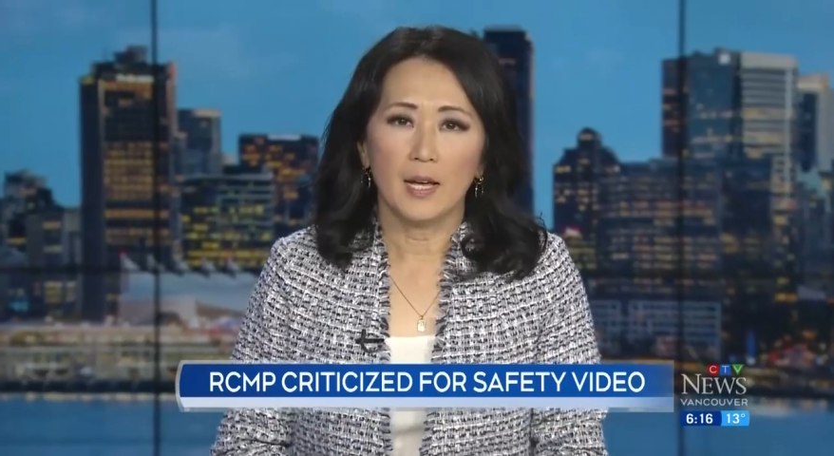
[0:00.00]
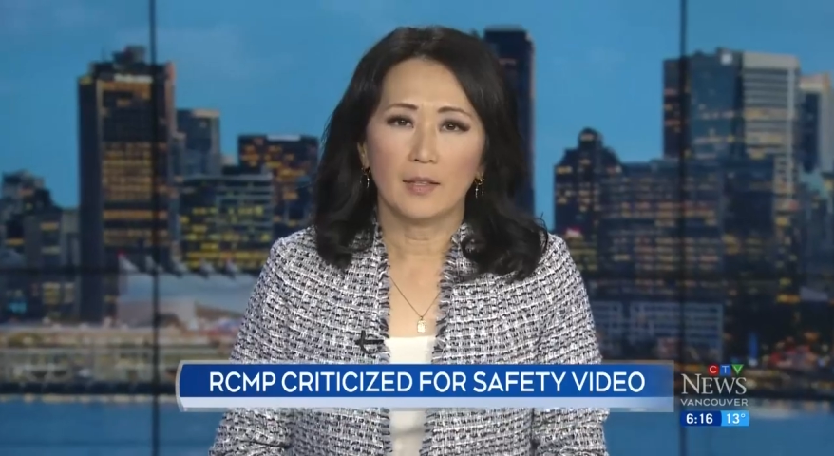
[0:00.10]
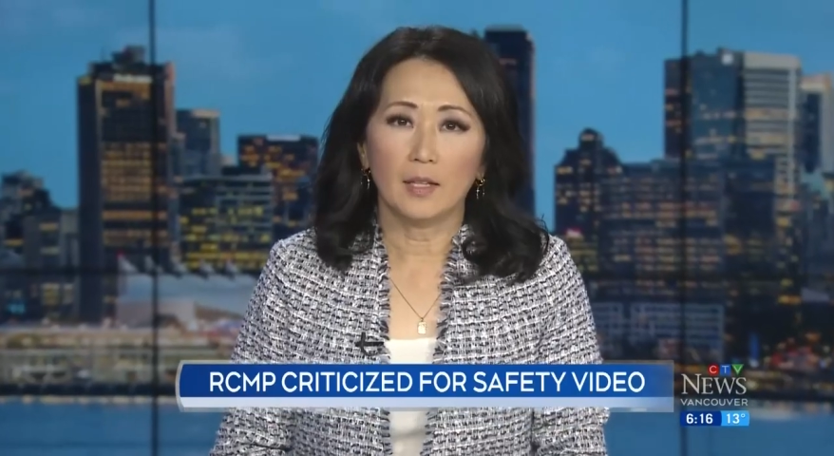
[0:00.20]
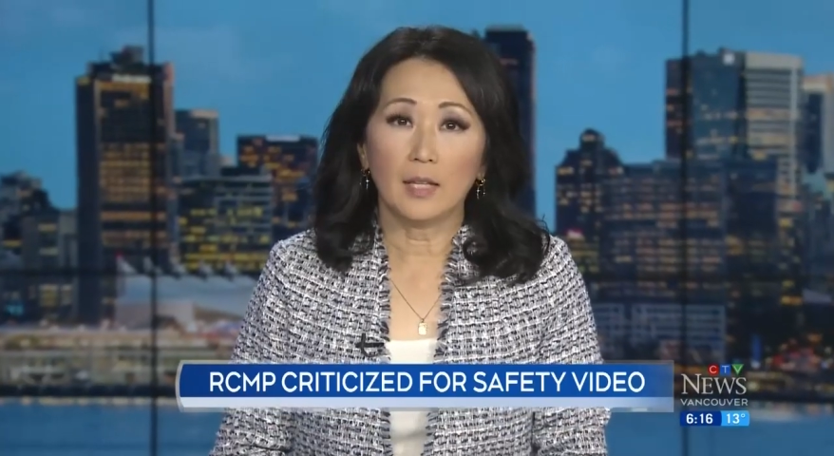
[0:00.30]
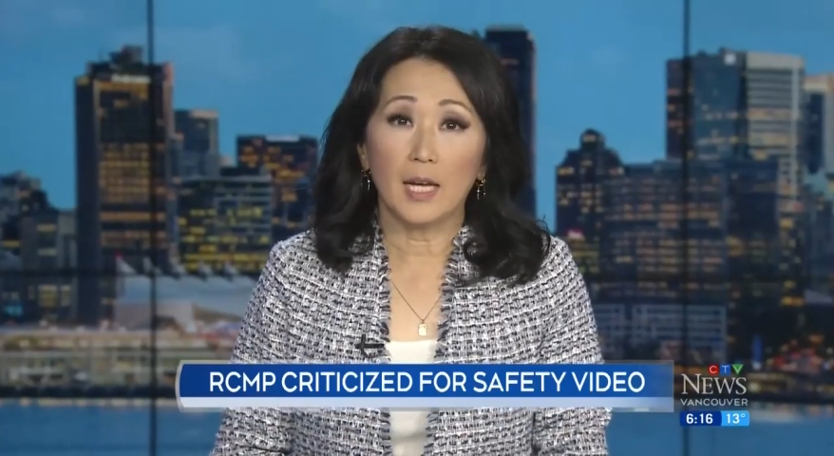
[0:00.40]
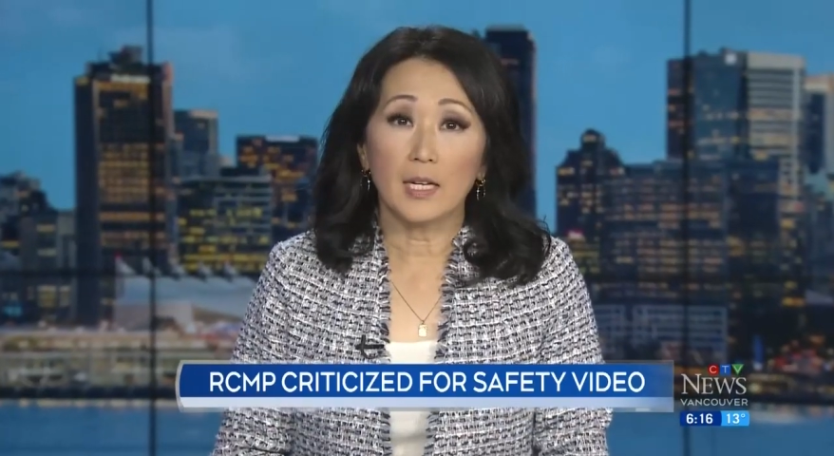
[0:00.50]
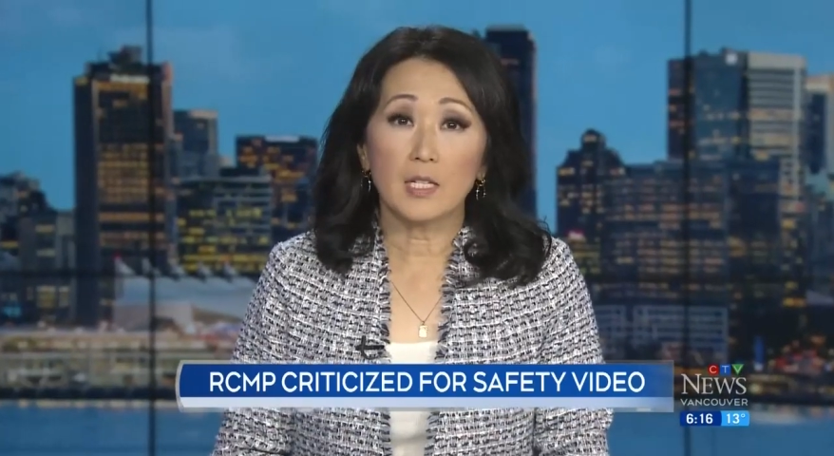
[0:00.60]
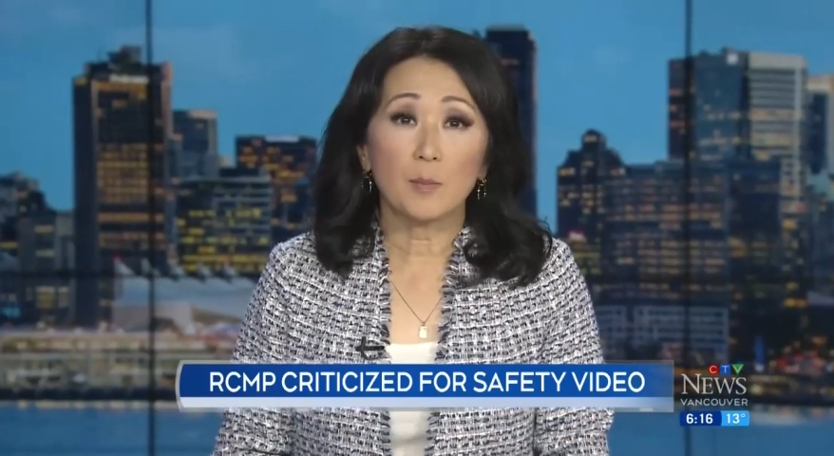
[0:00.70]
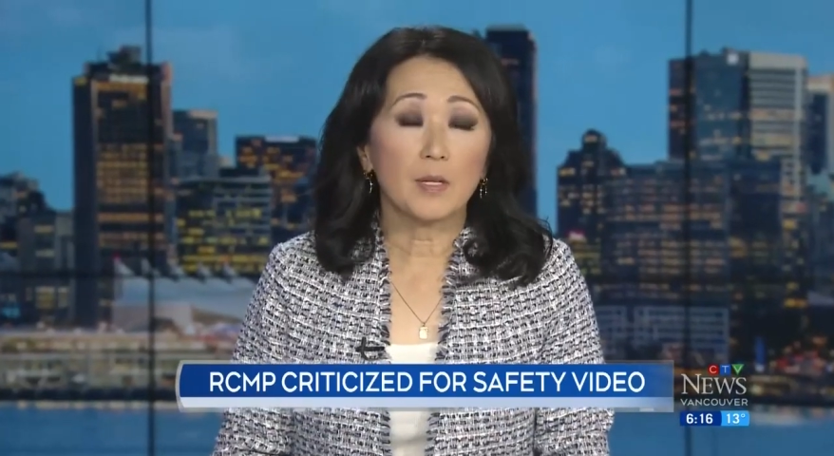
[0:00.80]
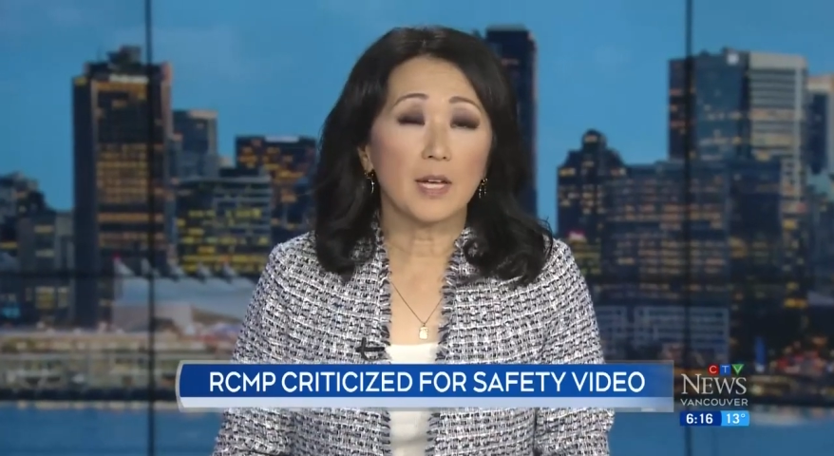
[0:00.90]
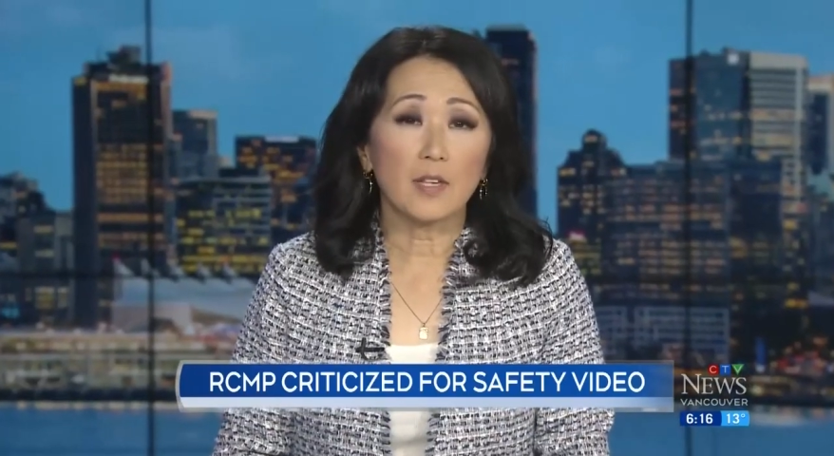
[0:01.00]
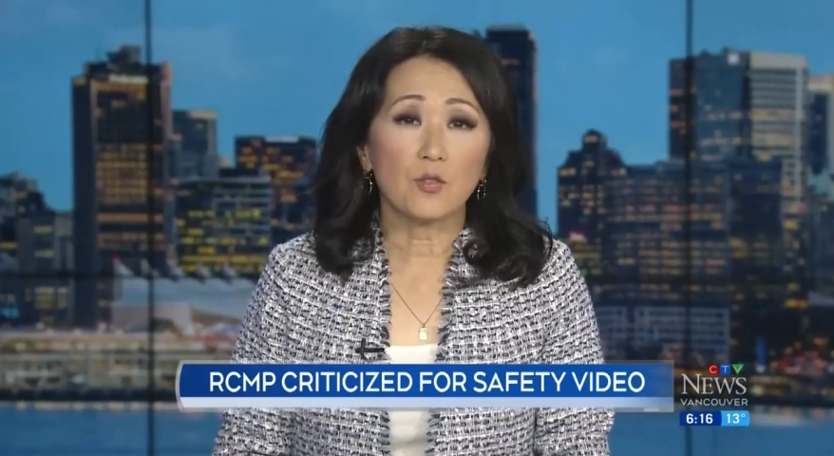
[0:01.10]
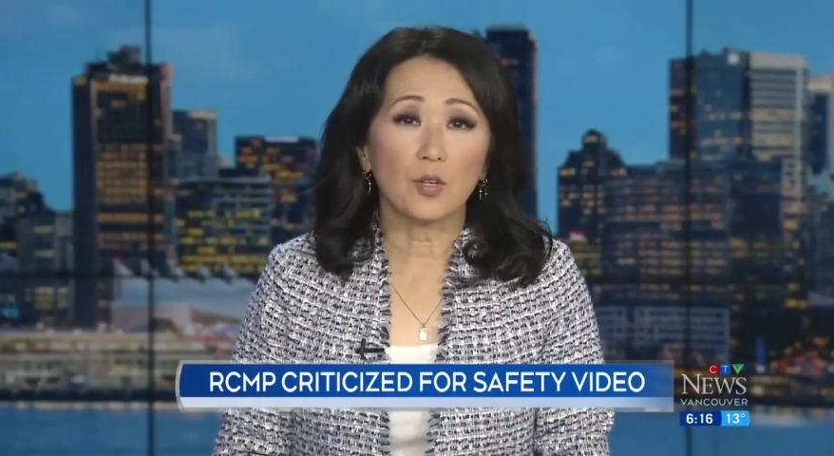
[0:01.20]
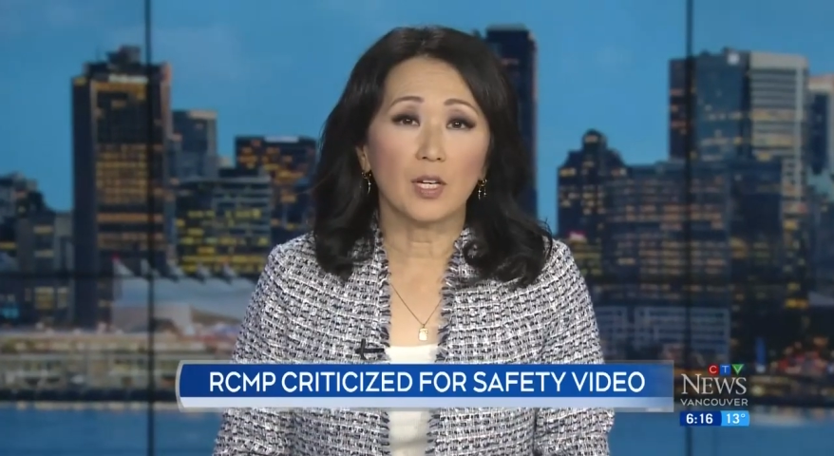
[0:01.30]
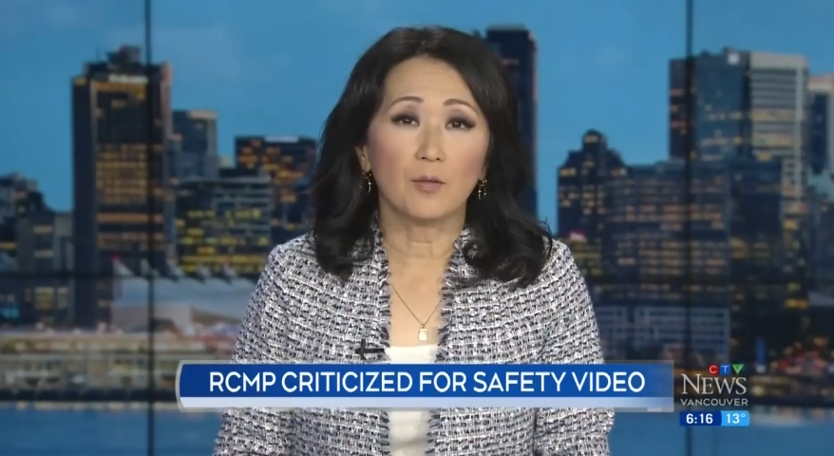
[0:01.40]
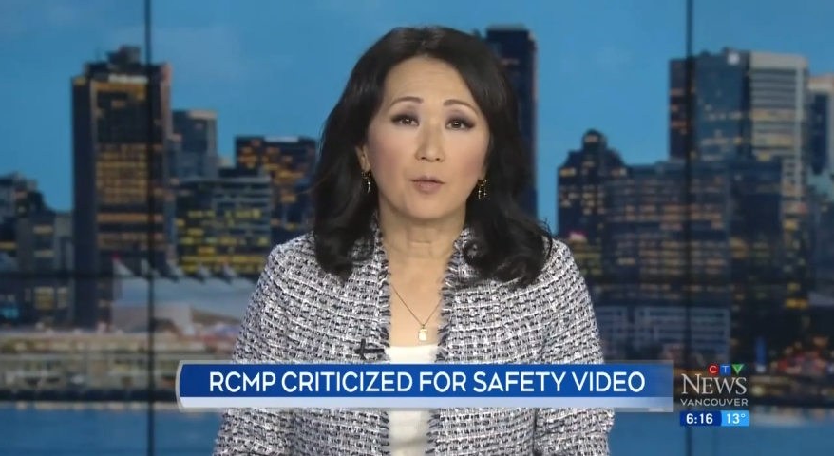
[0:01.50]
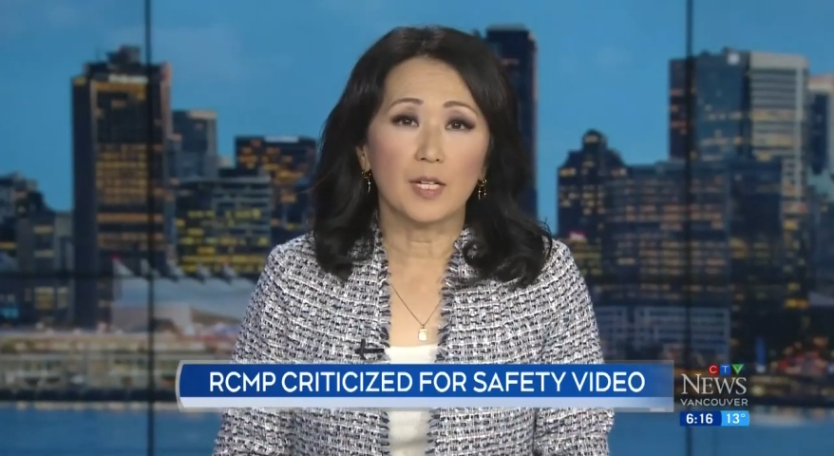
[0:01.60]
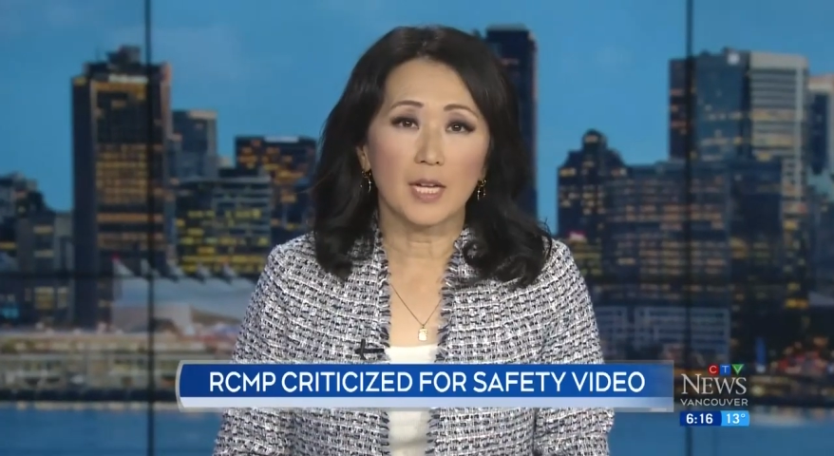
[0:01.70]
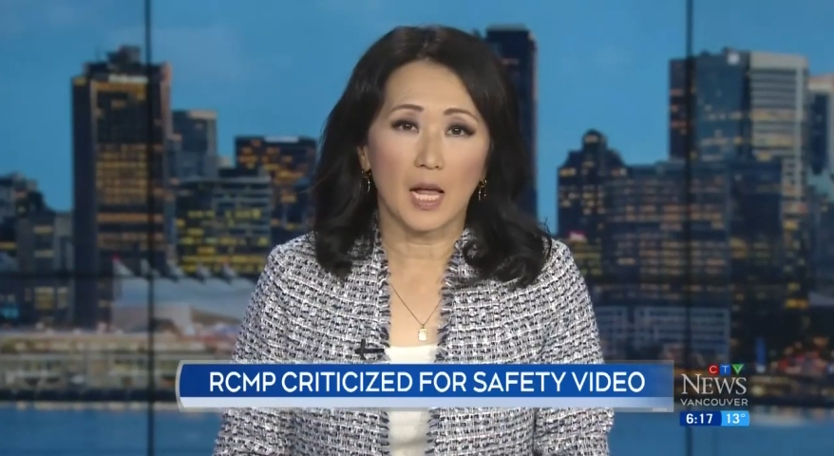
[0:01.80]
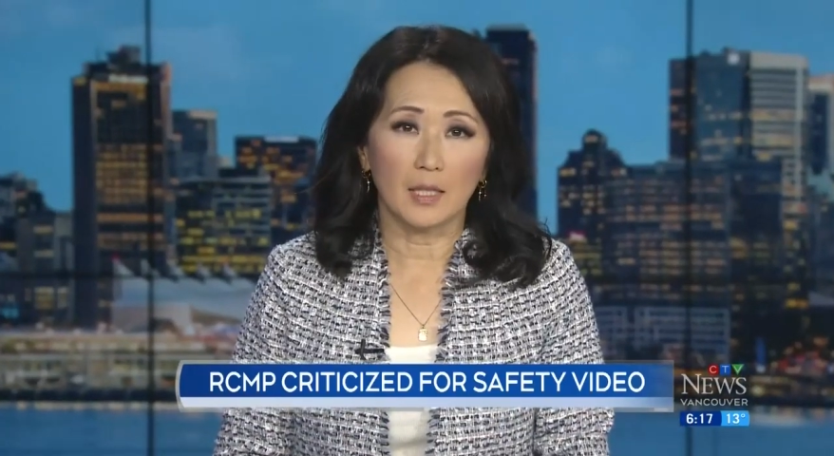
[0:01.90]
The latest pedestrian
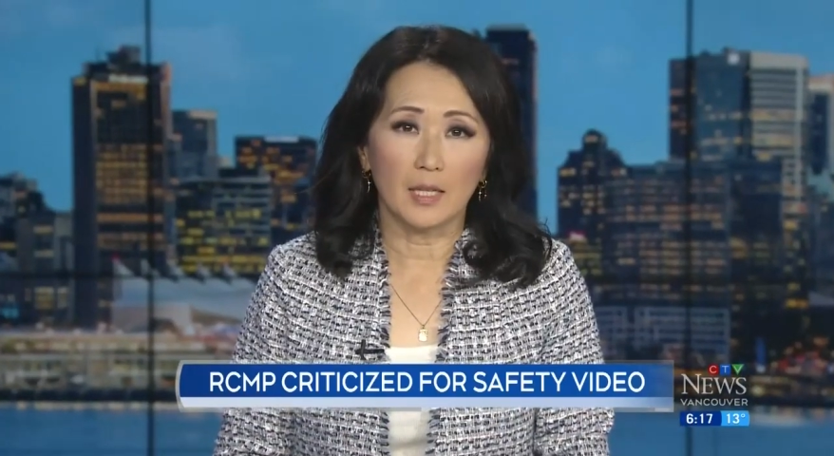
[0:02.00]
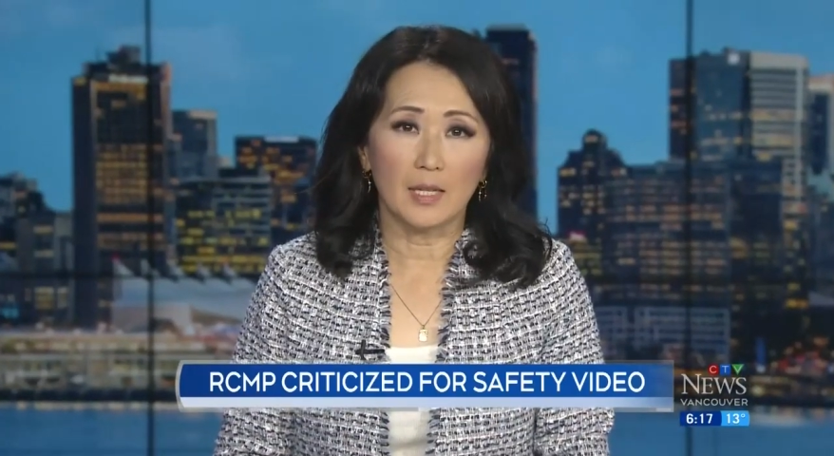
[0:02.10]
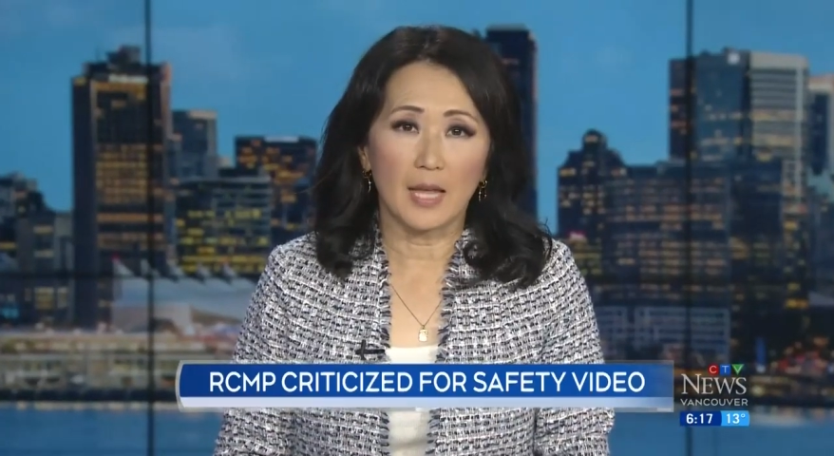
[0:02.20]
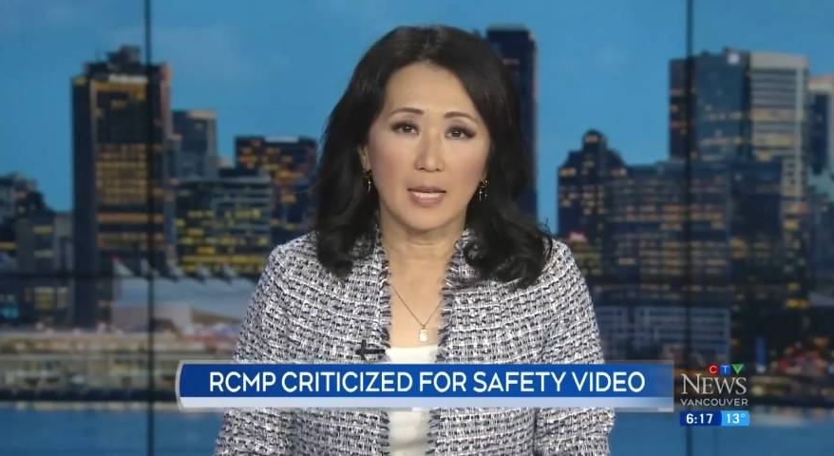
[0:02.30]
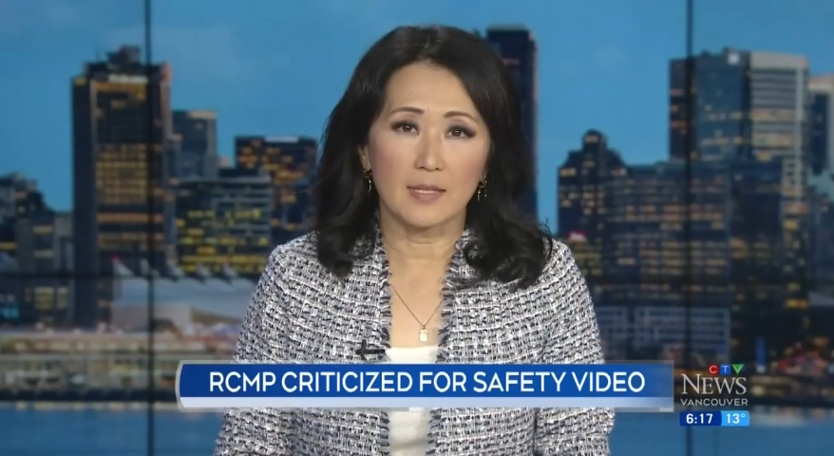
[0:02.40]
fatality in that